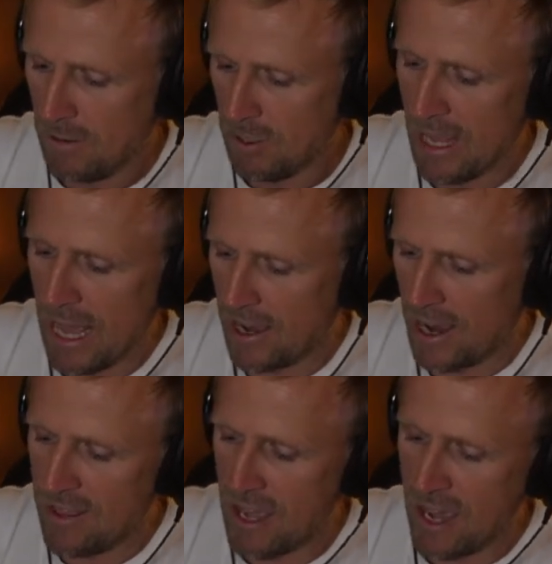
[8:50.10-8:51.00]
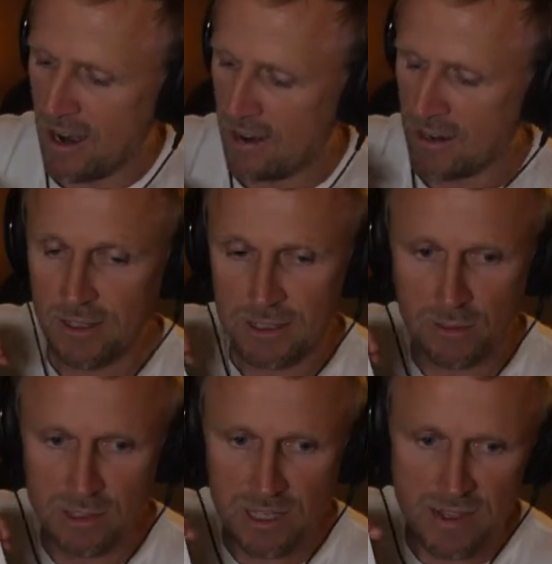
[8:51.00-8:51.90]
So that guy there is
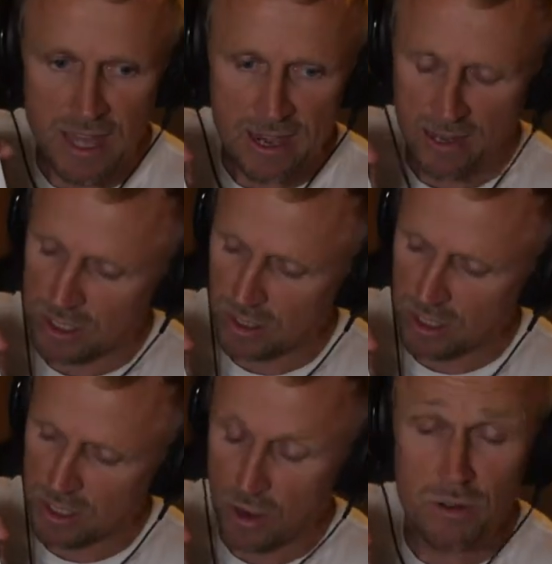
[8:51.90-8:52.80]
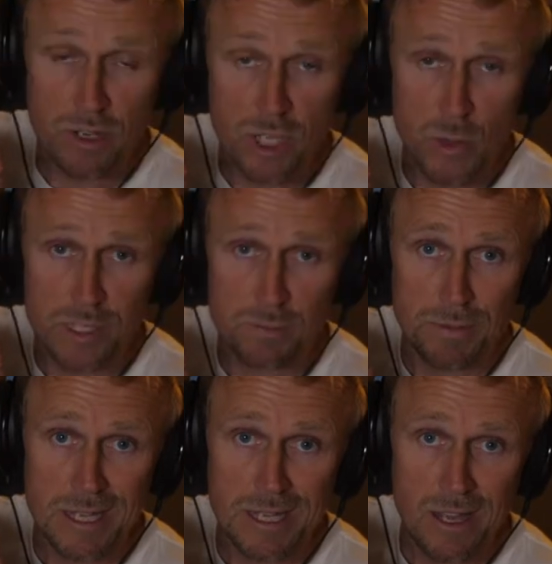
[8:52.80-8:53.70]
looks like that, and it's got its own U S
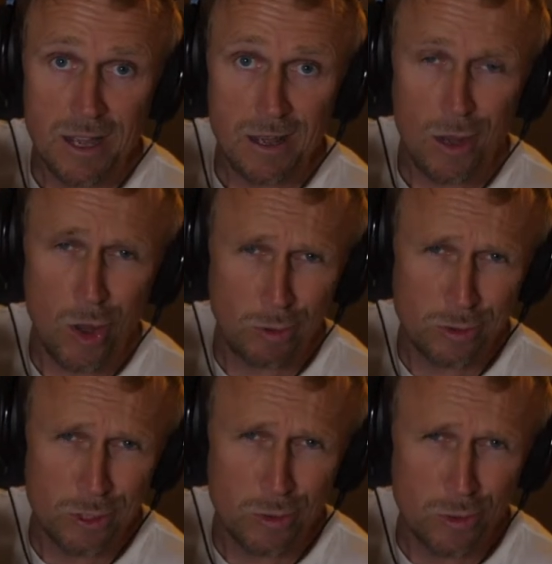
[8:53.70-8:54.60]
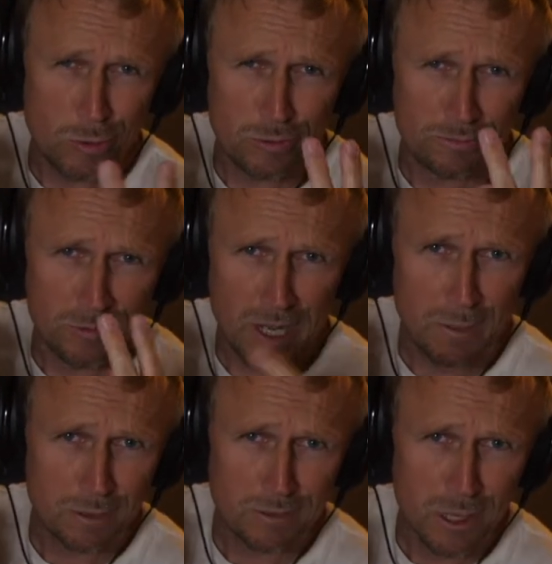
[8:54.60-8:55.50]
B old school
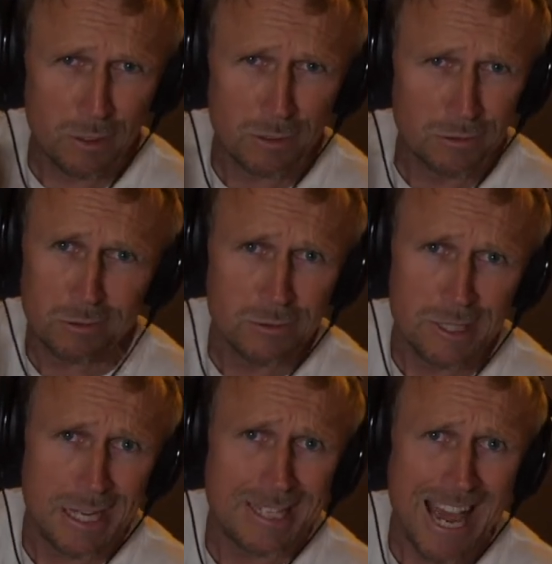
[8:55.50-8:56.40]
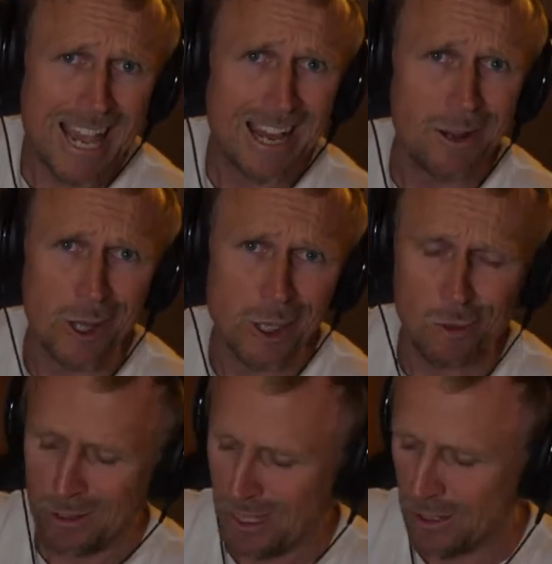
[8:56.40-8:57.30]
double dongle ding danger. I'm not
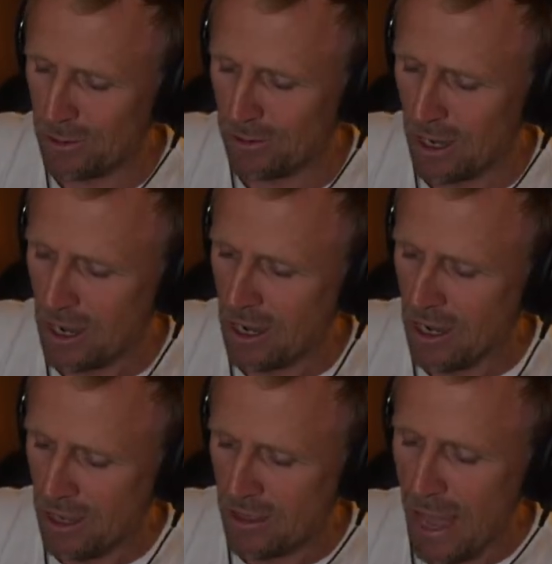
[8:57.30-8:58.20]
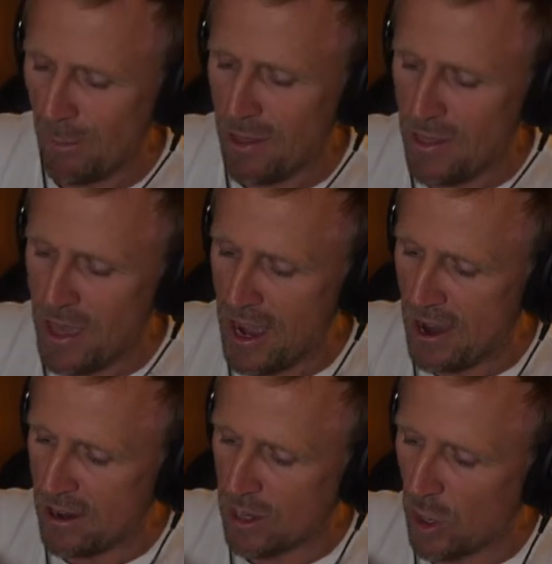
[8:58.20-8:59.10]
sure what they're called. That one
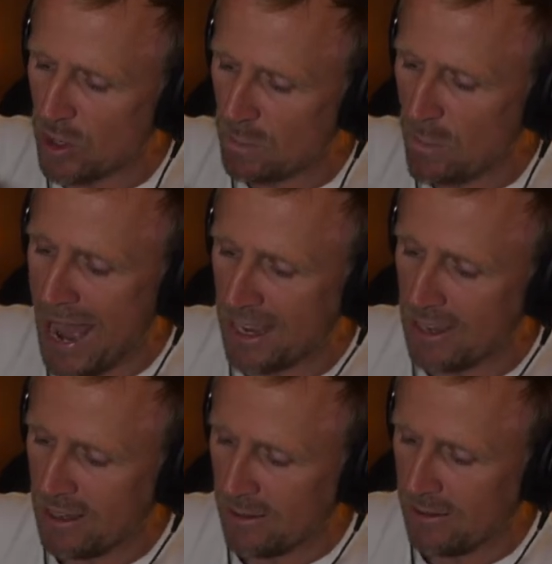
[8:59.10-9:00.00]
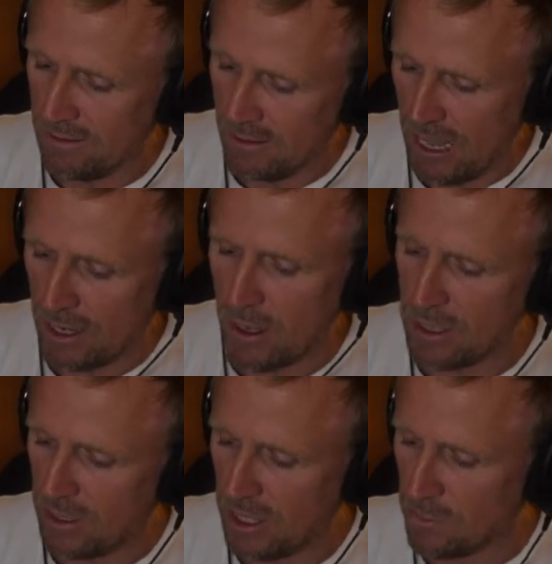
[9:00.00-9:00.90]
there goes back, that
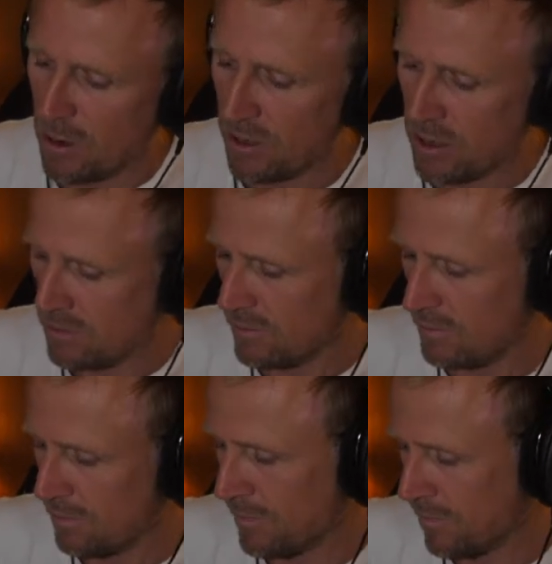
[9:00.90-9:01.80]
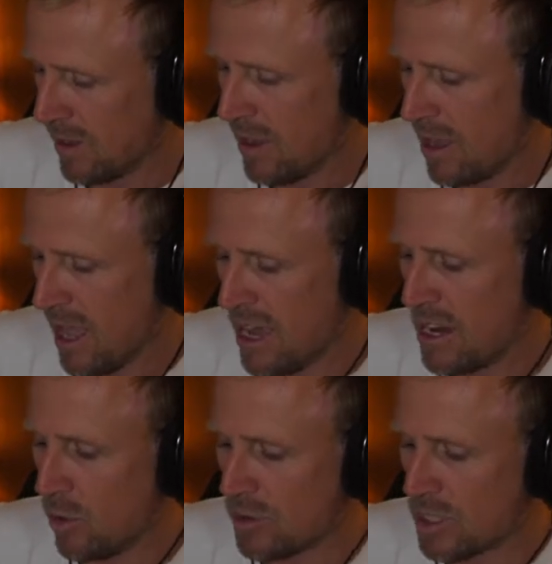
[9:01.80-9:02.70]
goes in this pocket, and
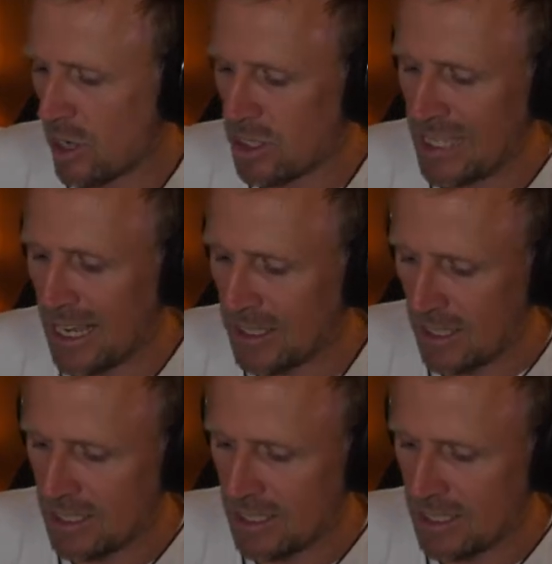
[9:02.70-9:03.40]
it also sends